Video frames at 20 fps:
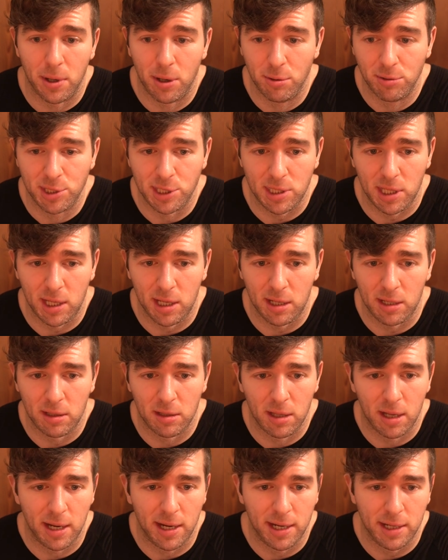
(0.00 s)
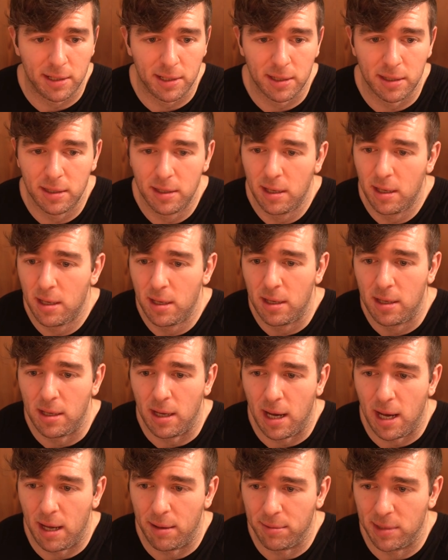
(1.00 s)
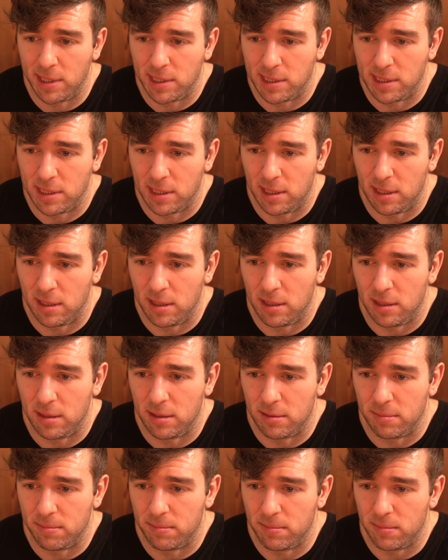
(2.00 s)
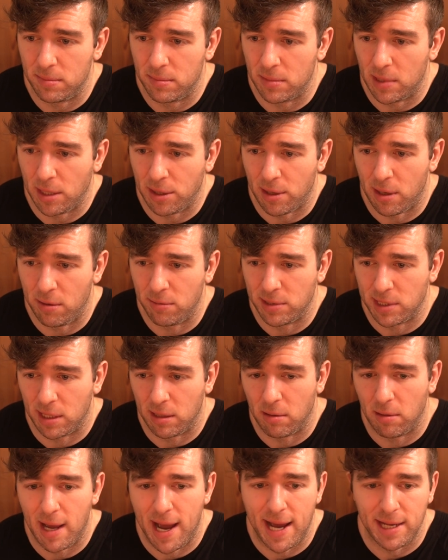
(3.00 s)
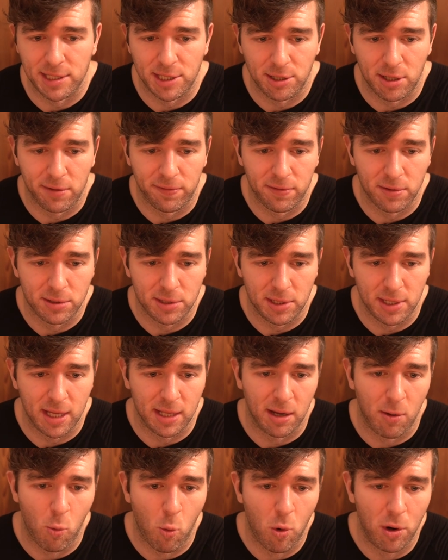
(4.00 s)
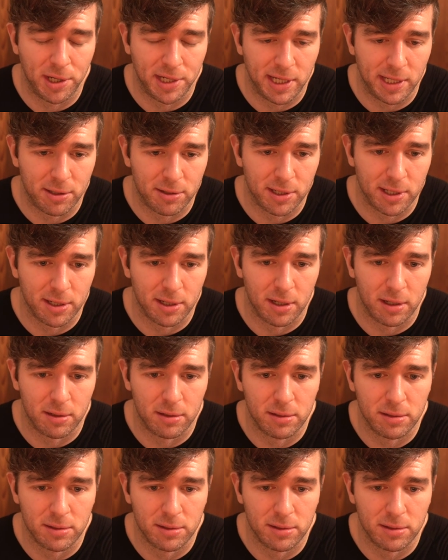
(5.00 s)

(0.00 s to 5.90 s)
posting like, um, let's see, I thought it was like last year. I first, yeah, like one year ago.